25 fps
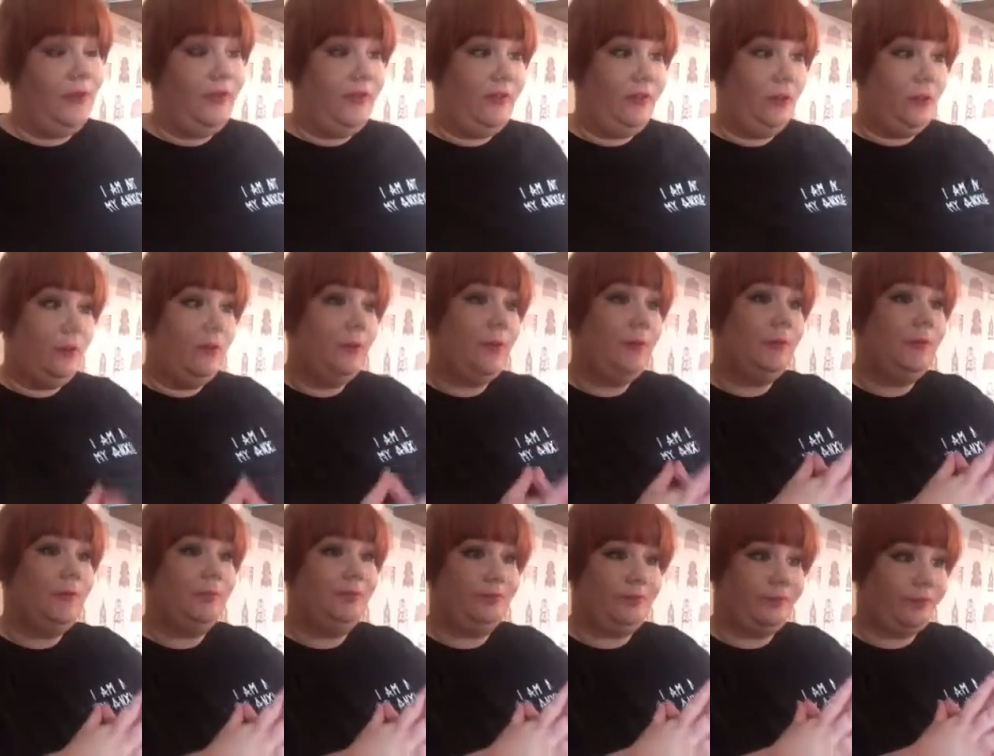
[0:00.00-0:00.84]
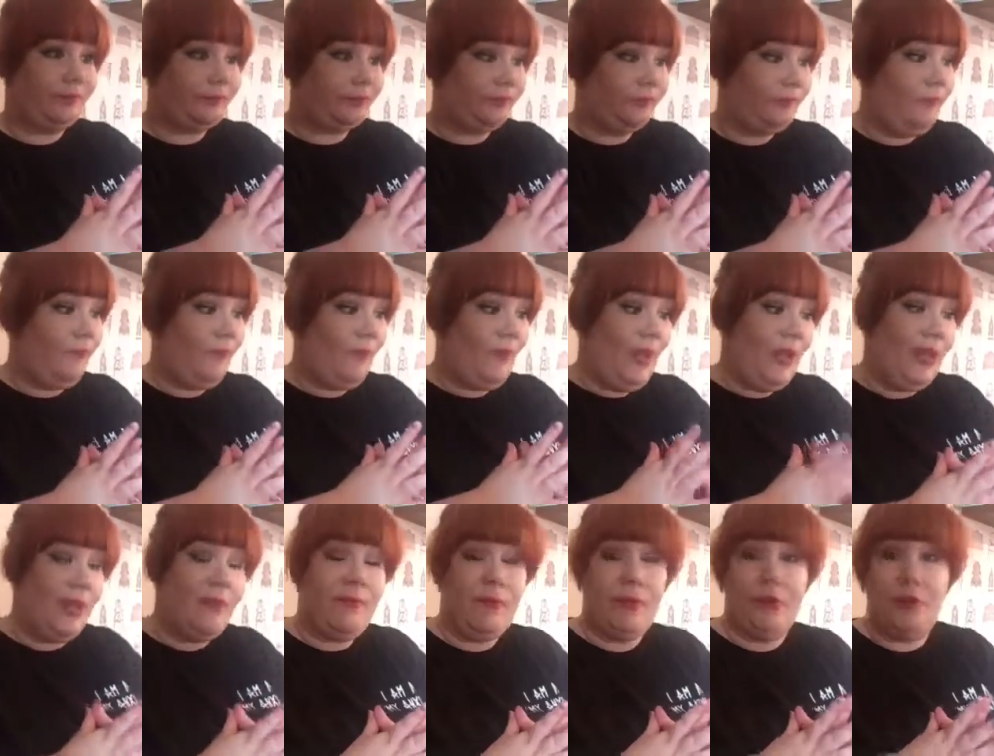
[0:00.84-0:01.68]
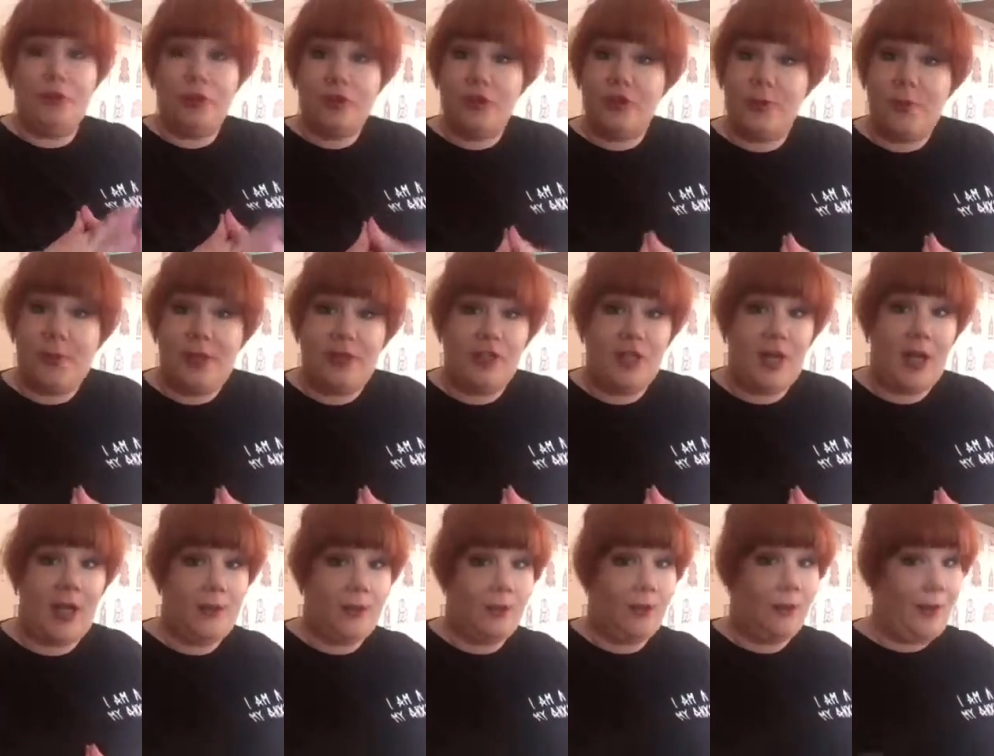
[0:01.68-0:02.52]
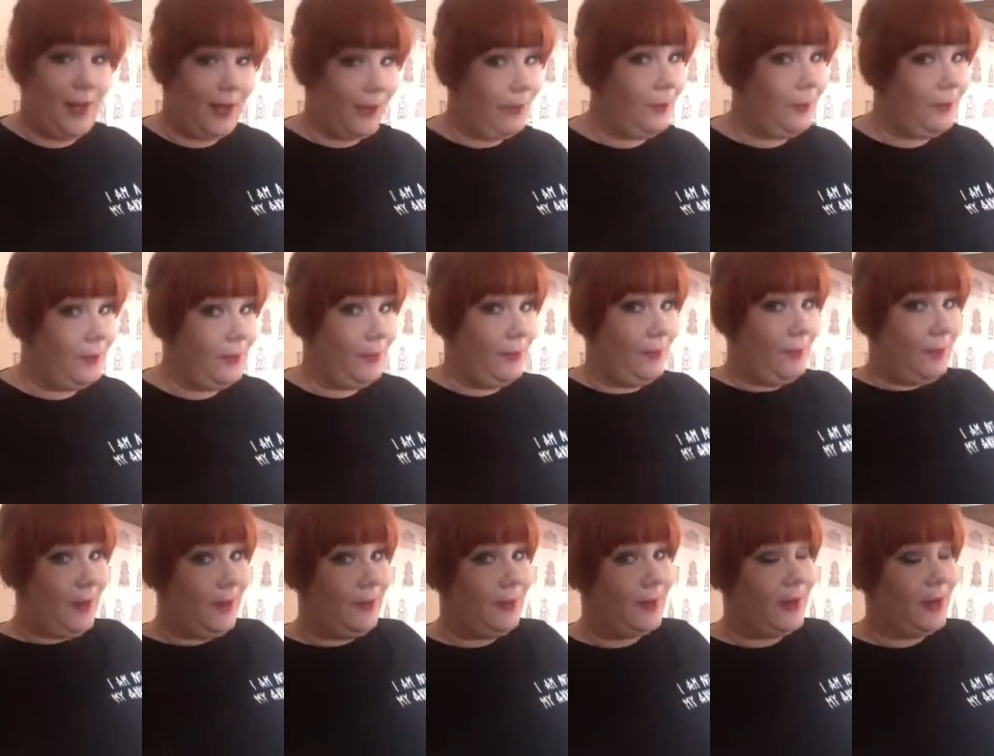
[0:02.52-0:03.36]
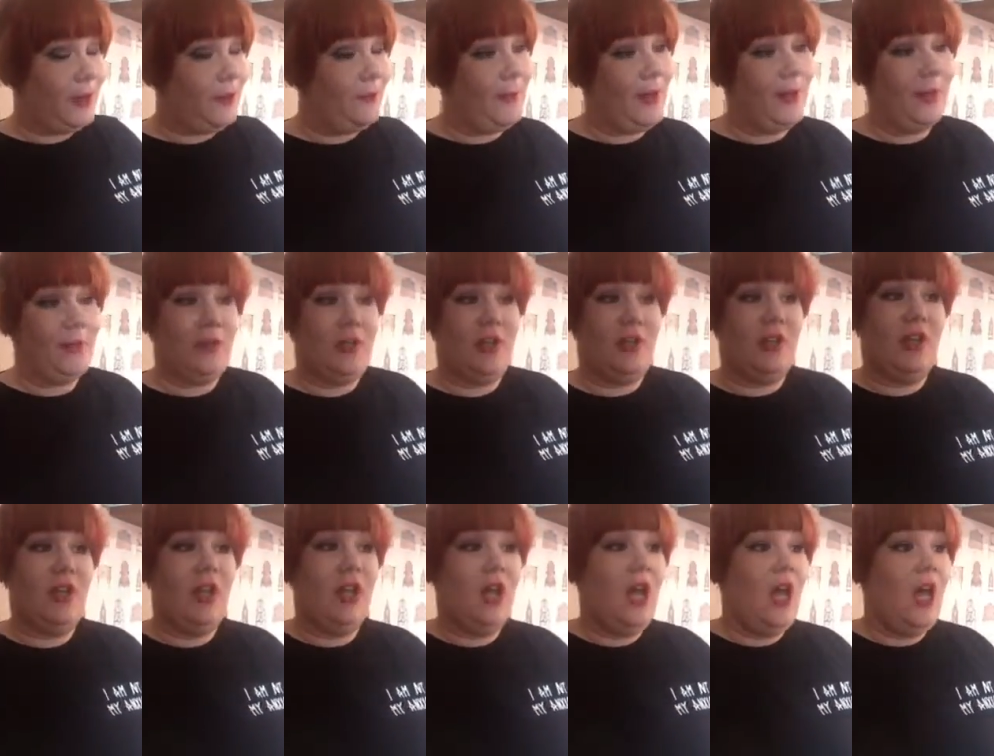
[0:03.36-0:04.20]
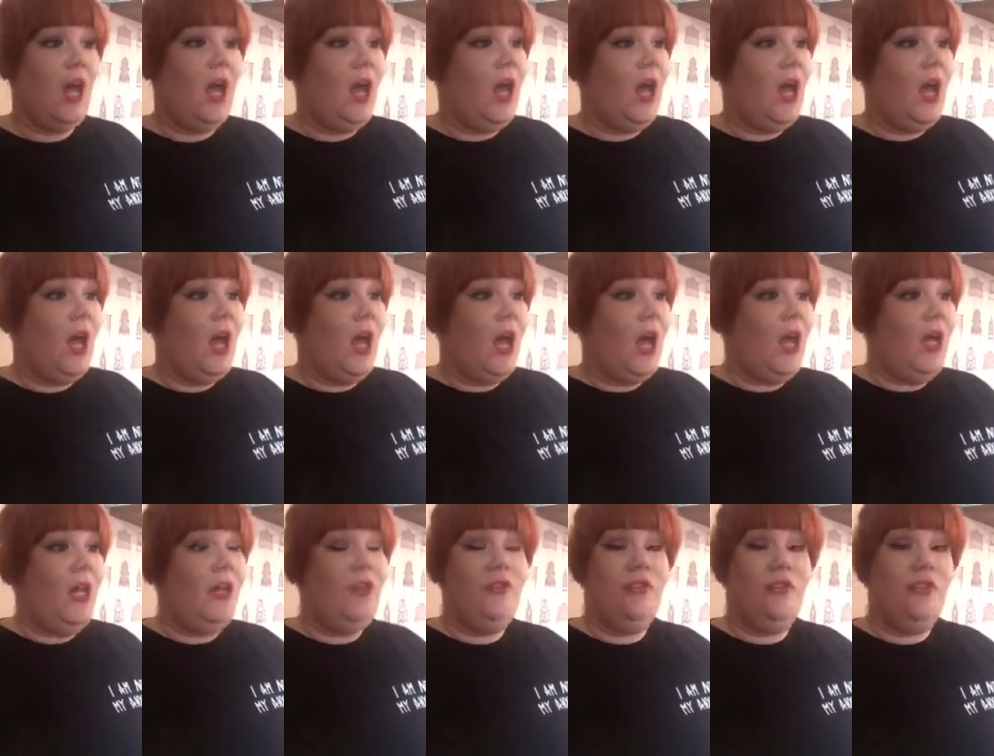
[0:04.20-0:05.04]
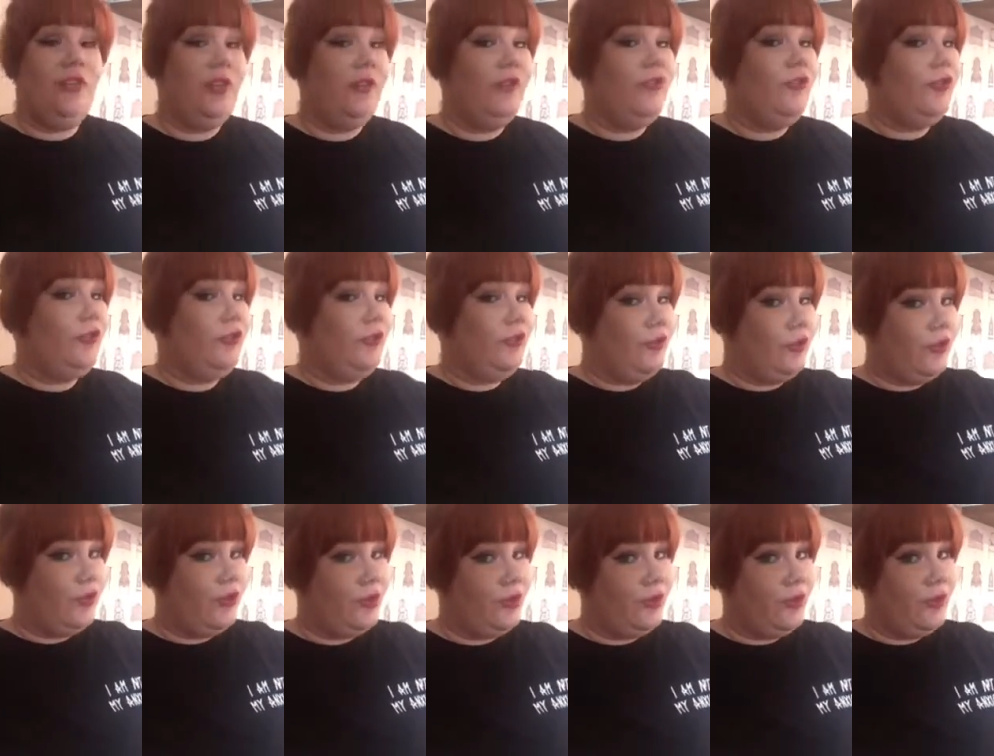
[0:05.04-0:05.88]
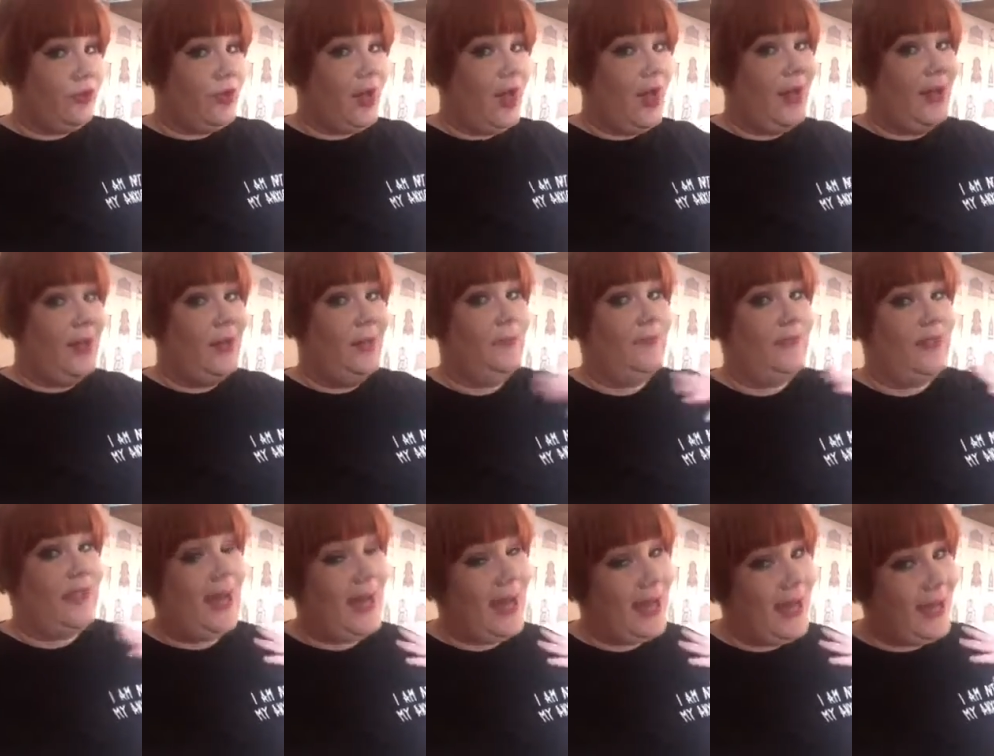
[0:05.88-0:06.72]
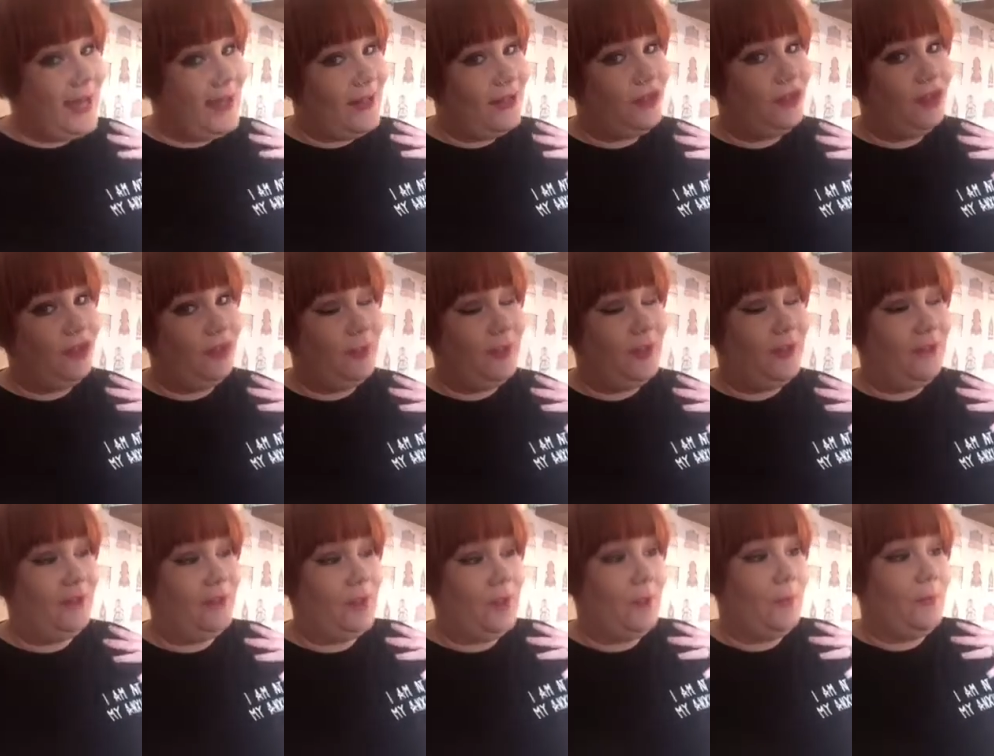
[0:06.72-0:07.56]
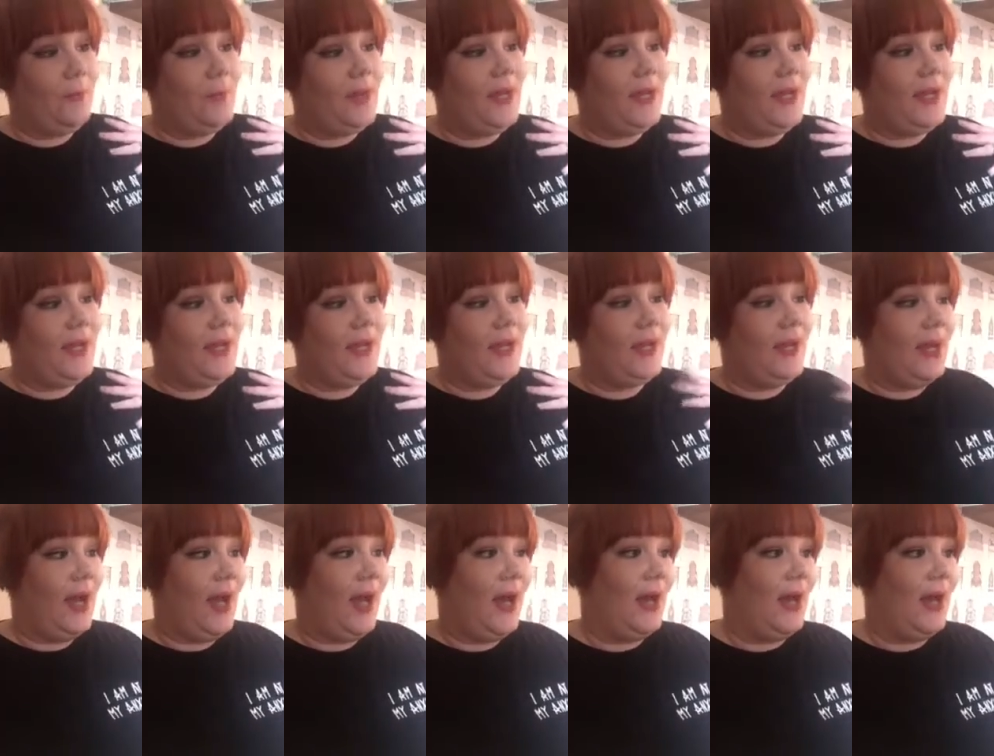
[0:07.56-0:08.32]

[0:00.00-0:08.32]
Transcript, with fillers: So if you're new to my channel, hello, welcome. I'm going to in introduce you. I am Tash McZombie.